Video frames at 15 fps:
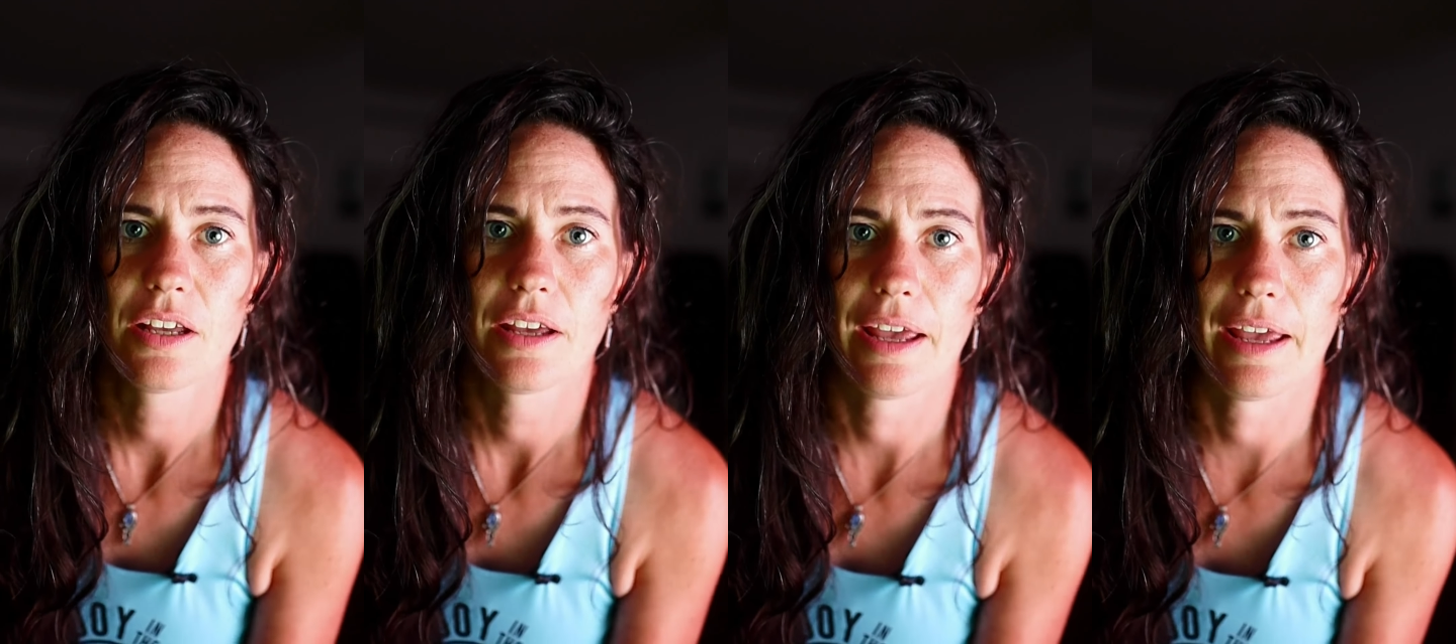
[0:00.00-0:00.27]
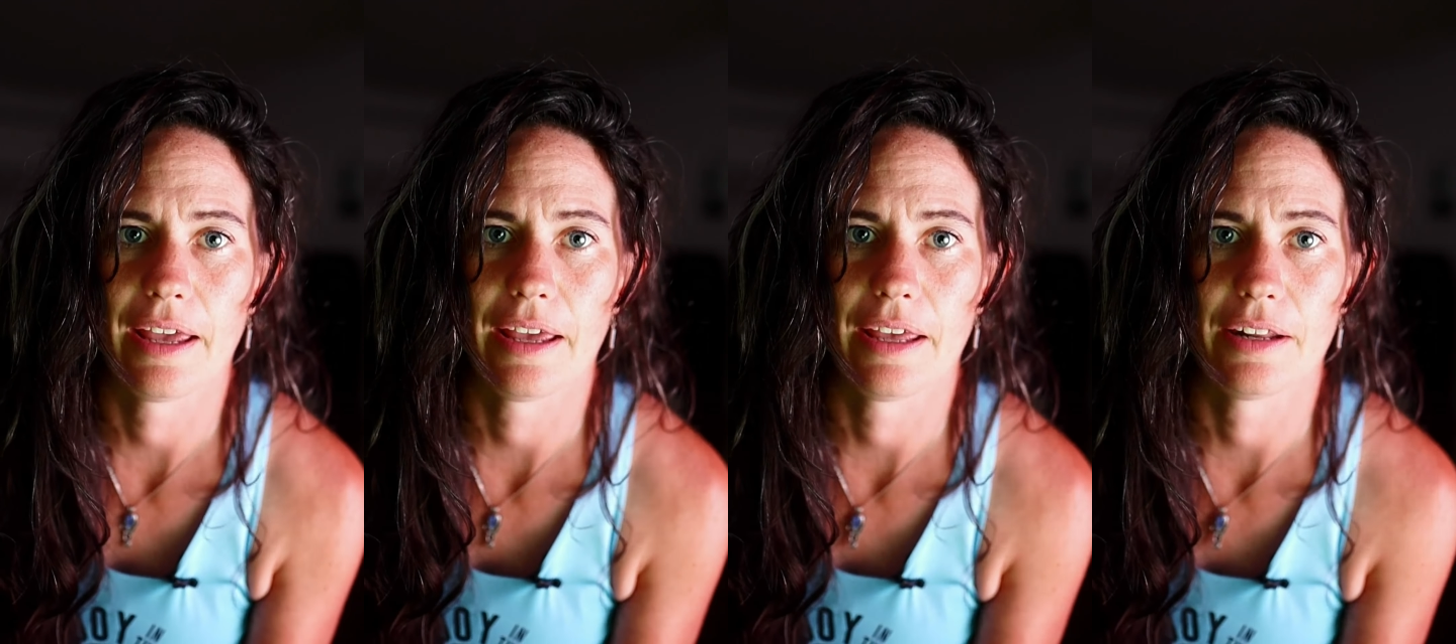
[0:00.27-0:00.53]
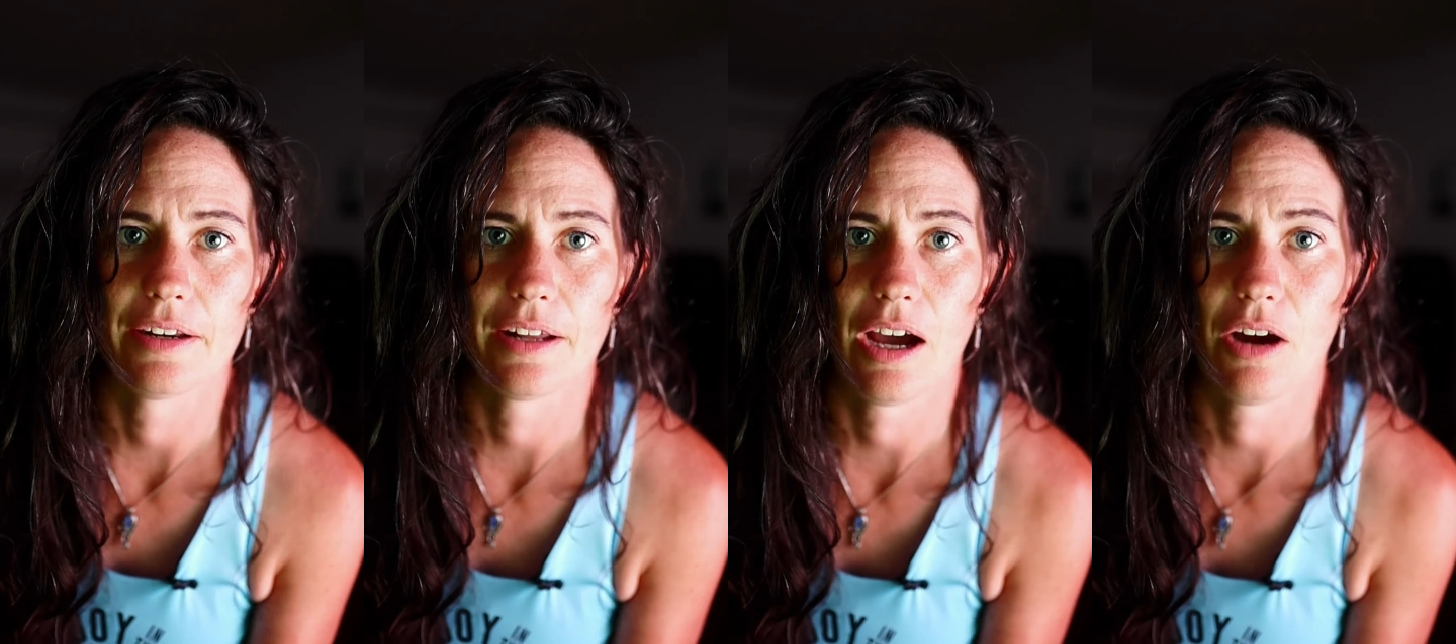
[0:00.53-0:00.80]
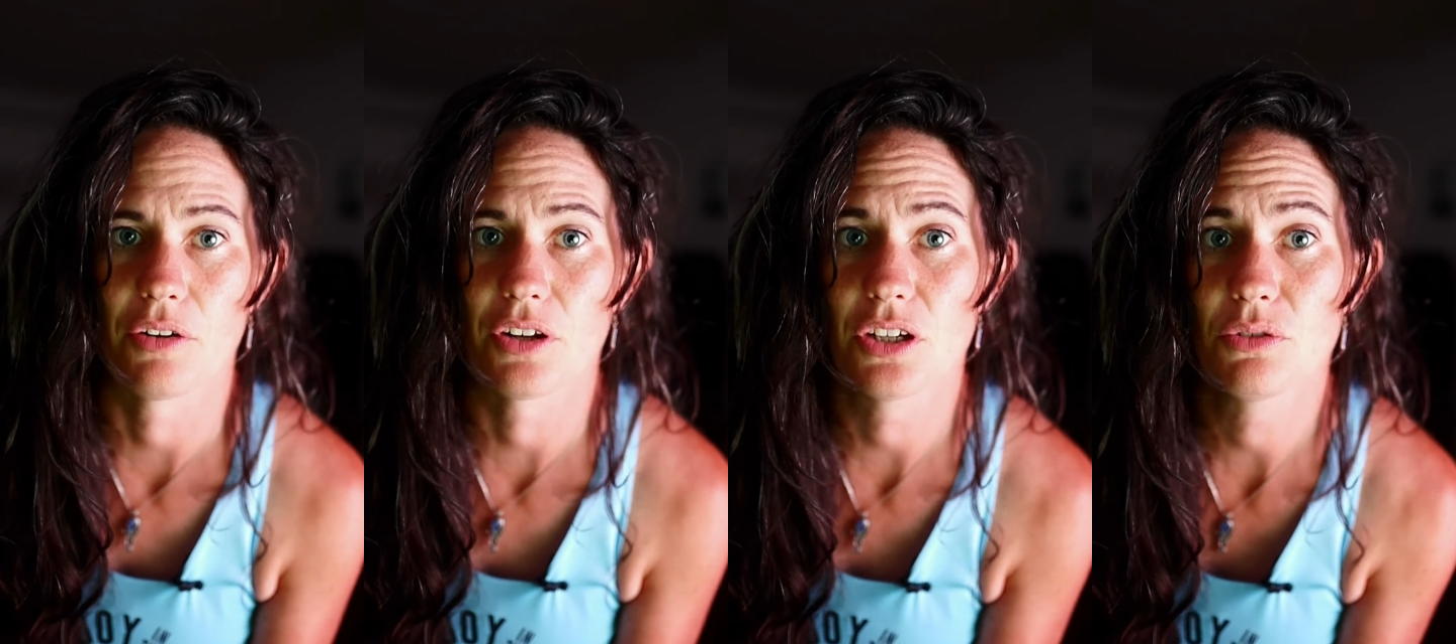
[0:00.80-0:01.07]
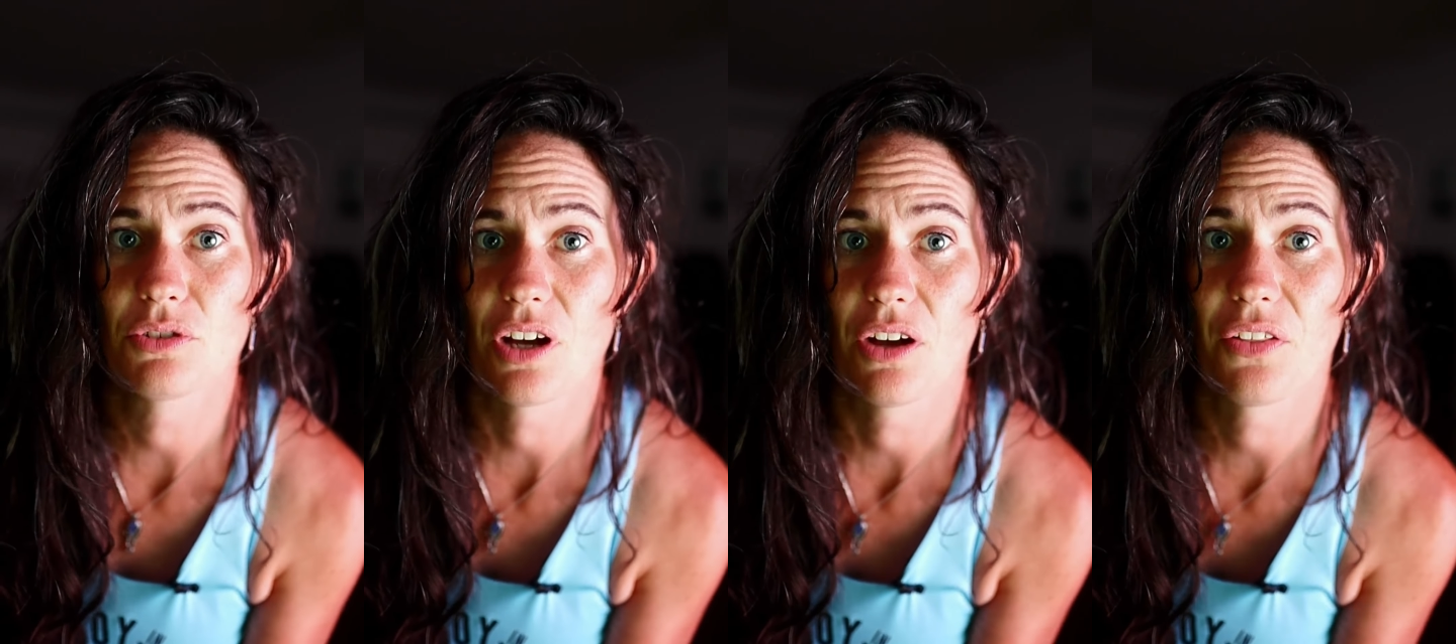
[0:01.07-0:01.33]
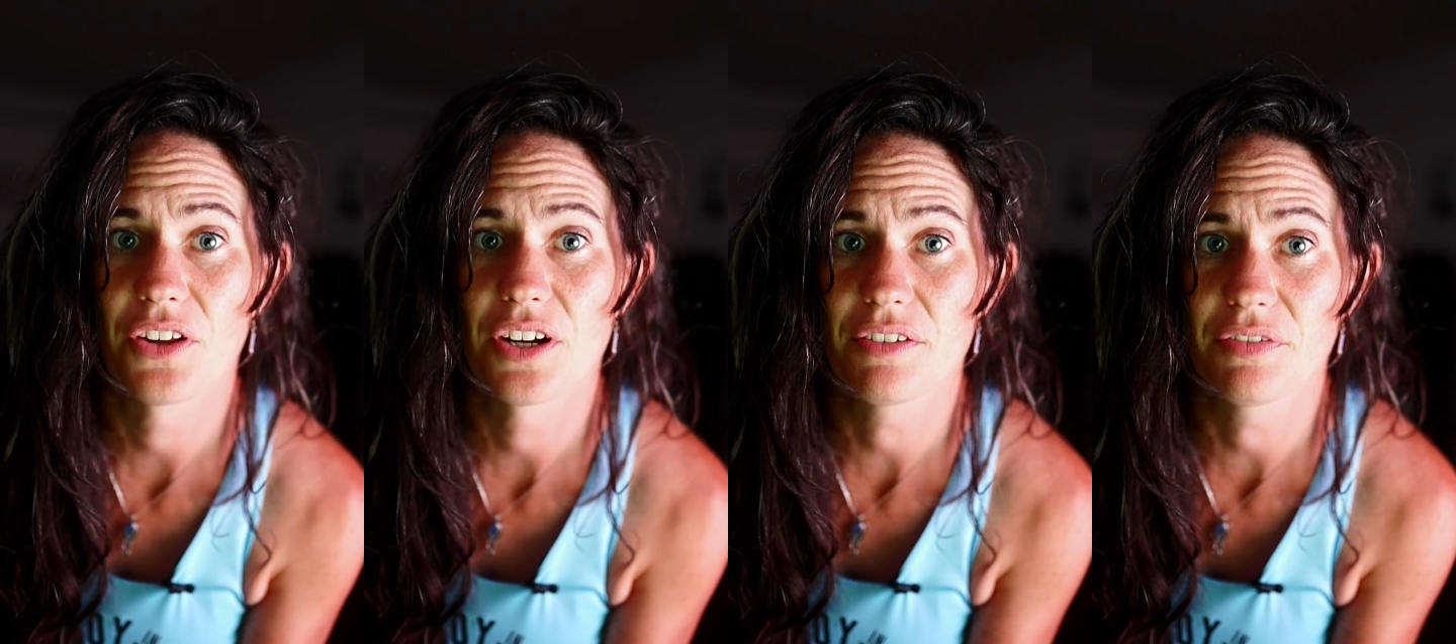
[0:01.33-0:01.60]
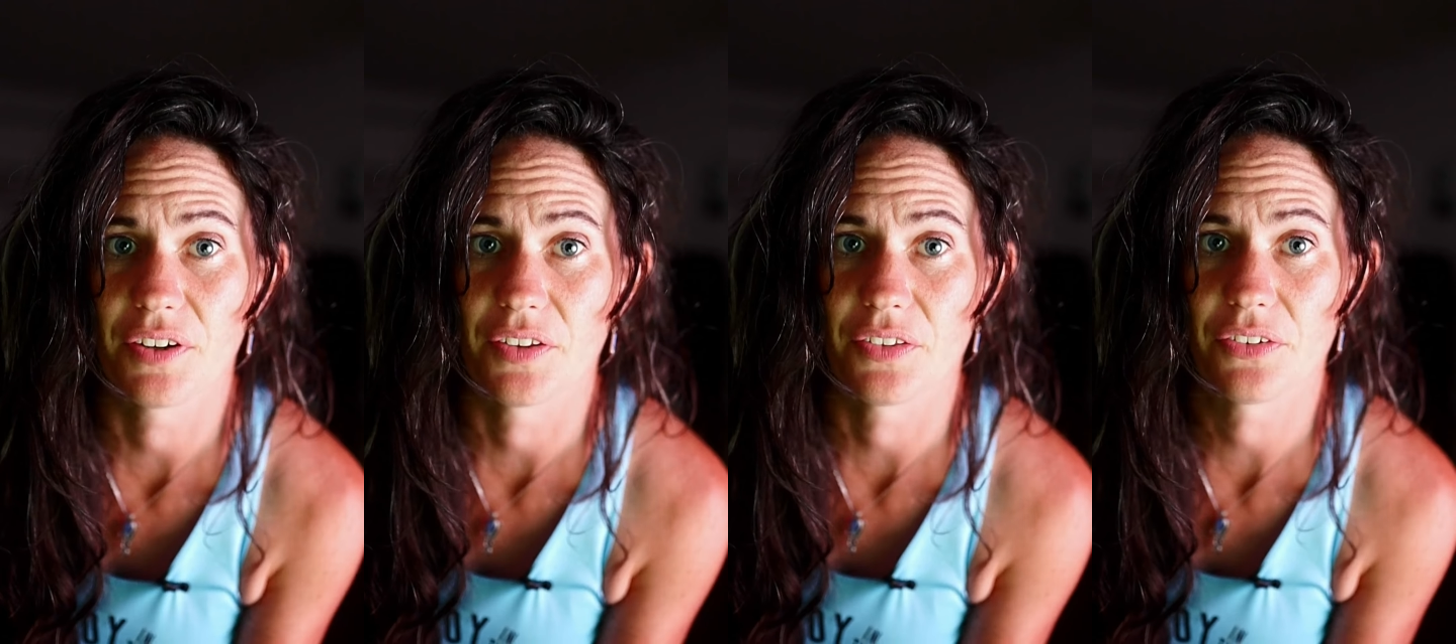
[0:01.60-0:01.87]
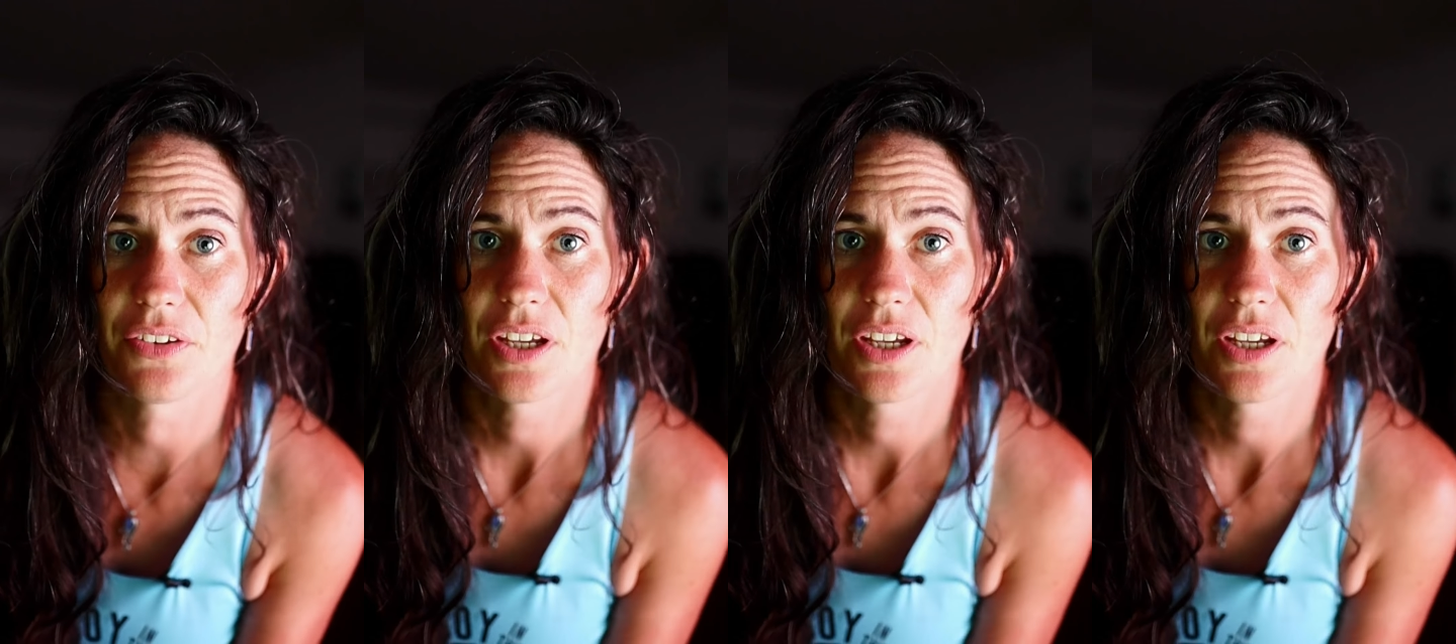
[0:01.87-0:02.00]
And how do you tell the difference?